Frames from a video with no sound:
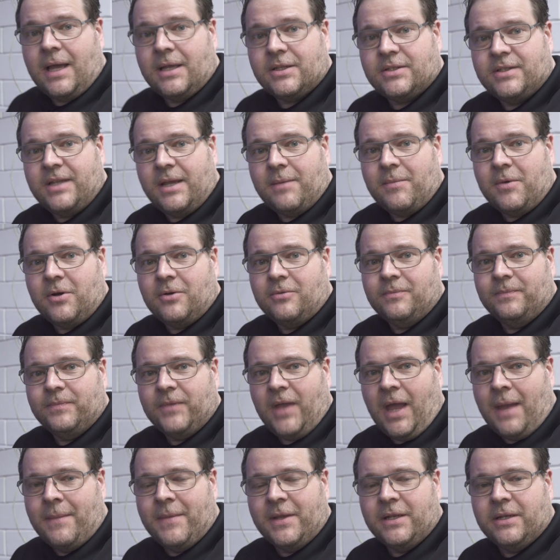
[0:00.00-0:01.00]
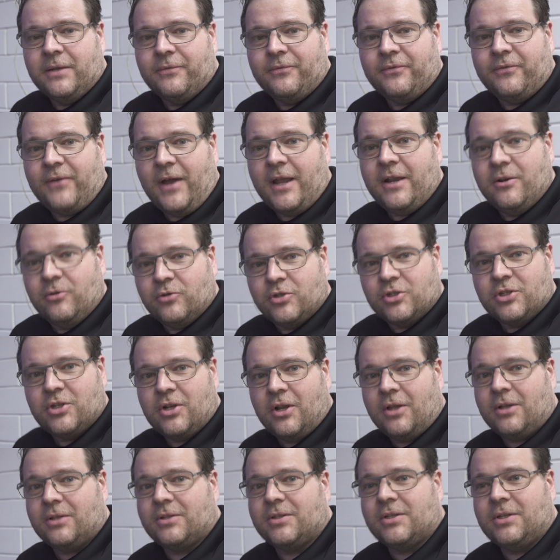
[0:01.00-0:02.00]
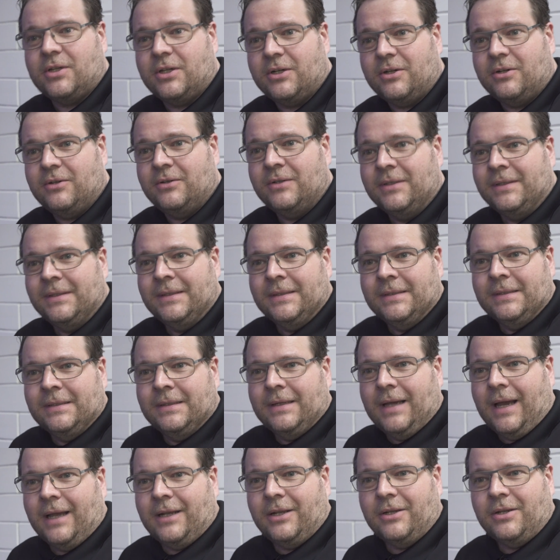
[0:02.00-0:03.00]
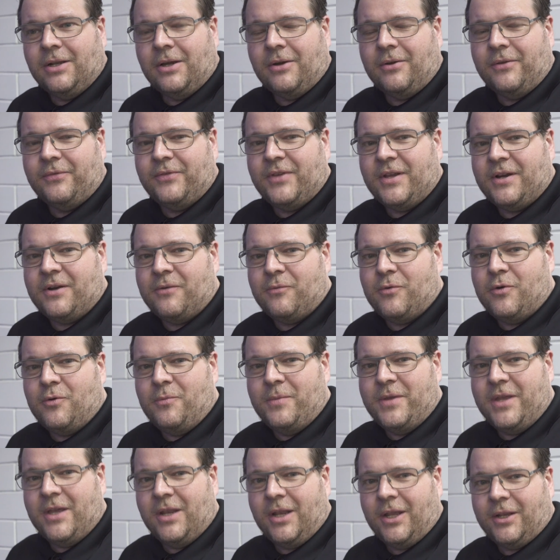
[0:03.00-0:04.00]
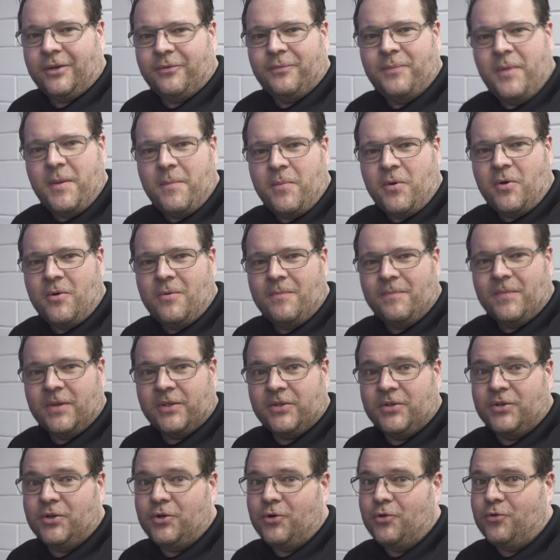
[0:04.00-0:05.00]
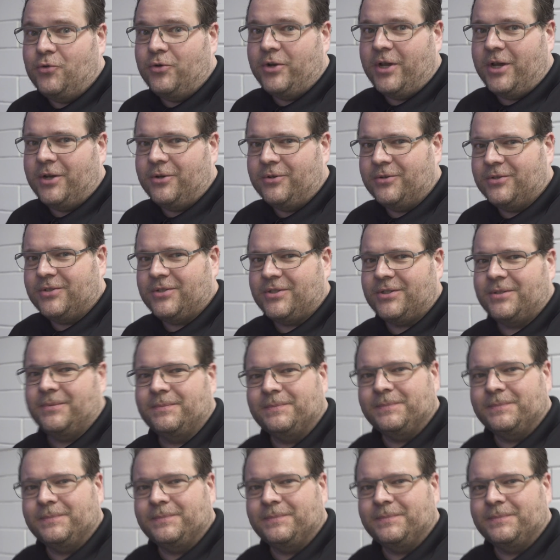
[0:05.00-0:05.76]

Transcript: Last demo, I'm in the final slot, so I don't know if there will be a lot of people, but who knows.